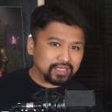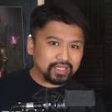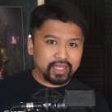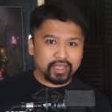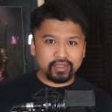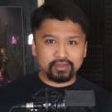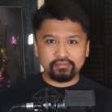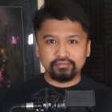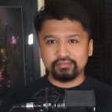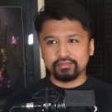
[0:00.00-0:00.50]

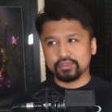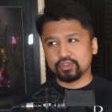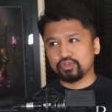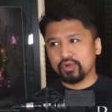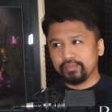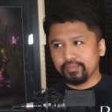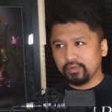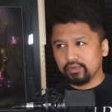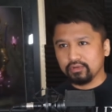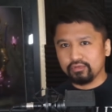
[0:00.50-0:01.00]
like
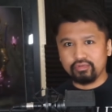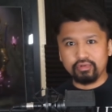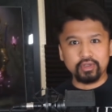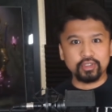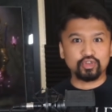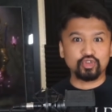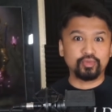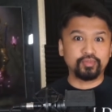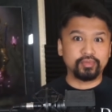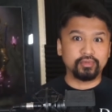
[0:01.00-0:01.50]
triple,
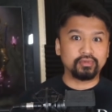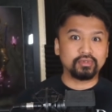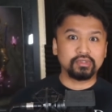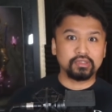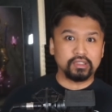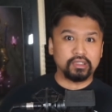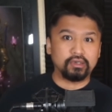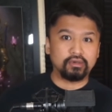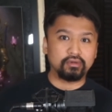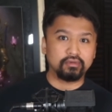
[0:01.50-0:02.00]
quadruple
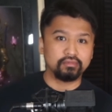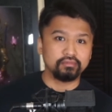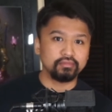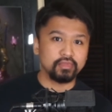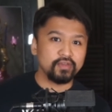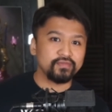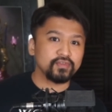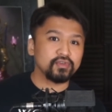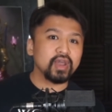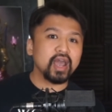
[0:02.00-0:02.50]
clear.
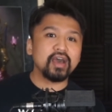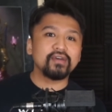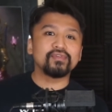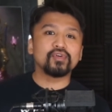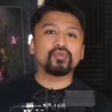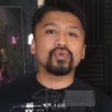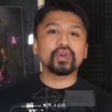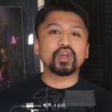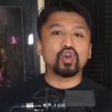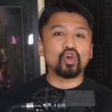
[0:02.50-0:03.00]
If you have
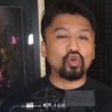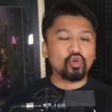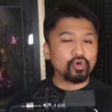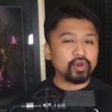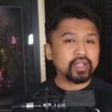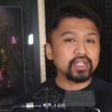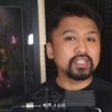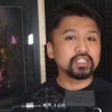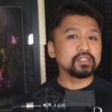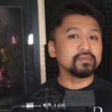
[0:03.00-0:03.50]
a
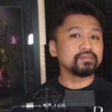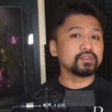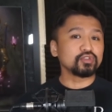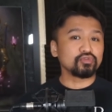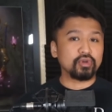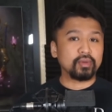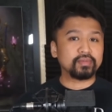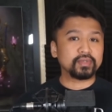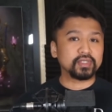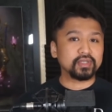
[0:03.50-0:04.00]
recurring
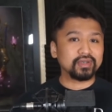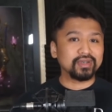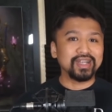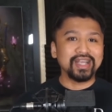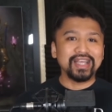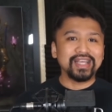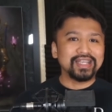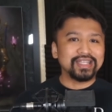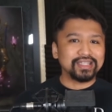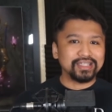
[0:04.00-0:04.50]
subscription,
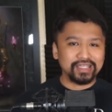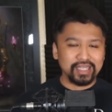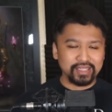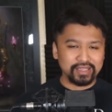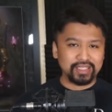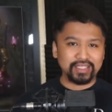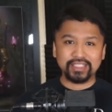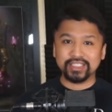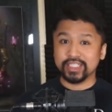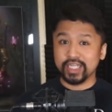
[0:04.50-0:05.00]

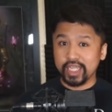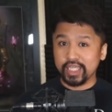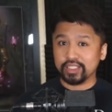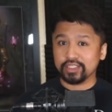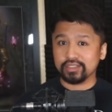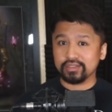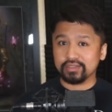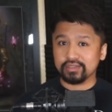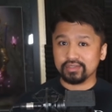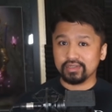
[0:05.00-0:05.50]
nothing
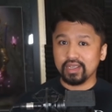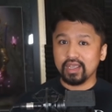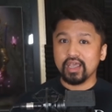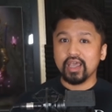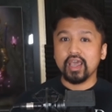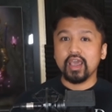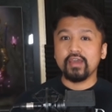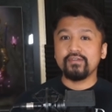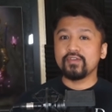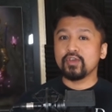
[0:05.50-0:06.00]
changes.
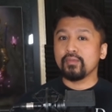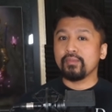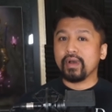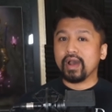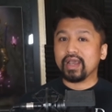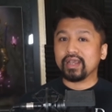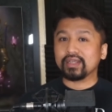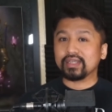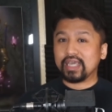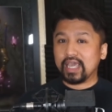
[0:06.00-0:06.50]
If you
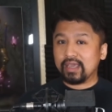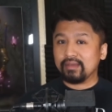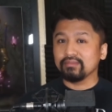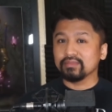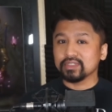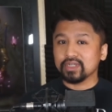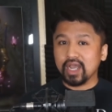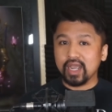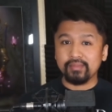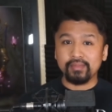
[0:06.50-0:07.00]
buy game
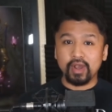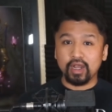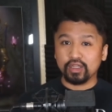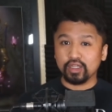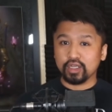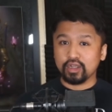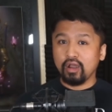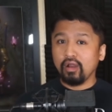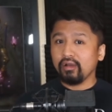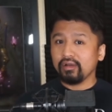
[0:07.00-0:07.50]
time a
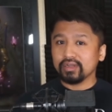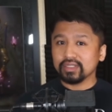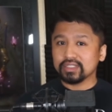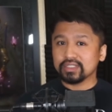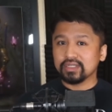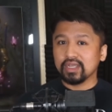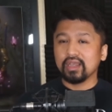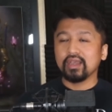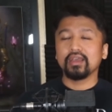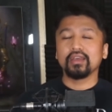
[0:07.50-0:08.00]
la
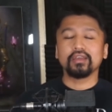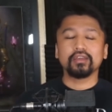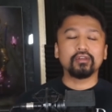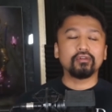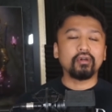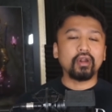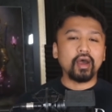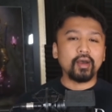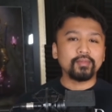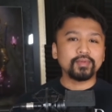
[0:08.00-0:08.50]
carte,
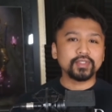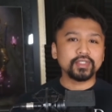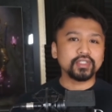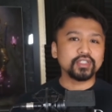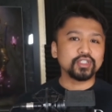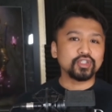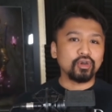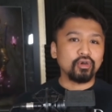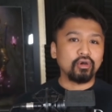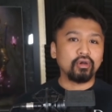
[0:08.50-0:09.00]
your
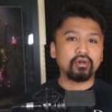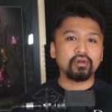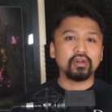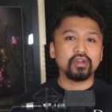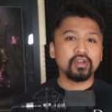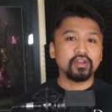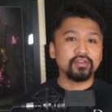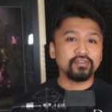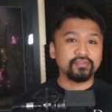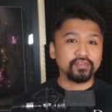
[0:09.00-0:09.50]
options are
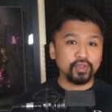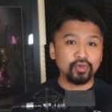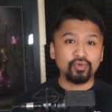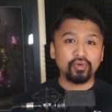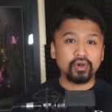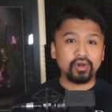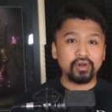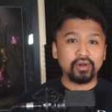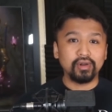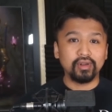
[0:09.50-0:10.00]

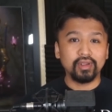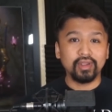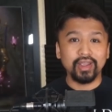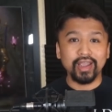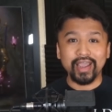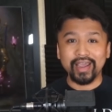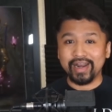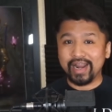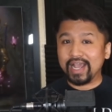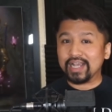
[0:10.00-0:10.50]
fewer.
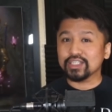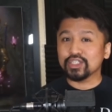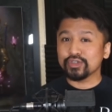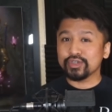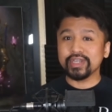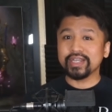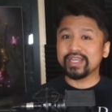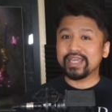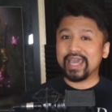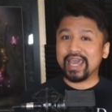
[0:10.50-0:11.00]
And as you
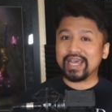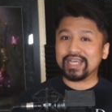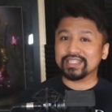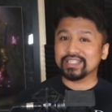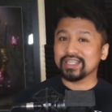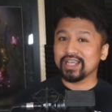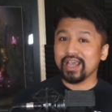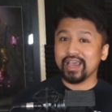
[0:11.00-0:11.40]
can guess,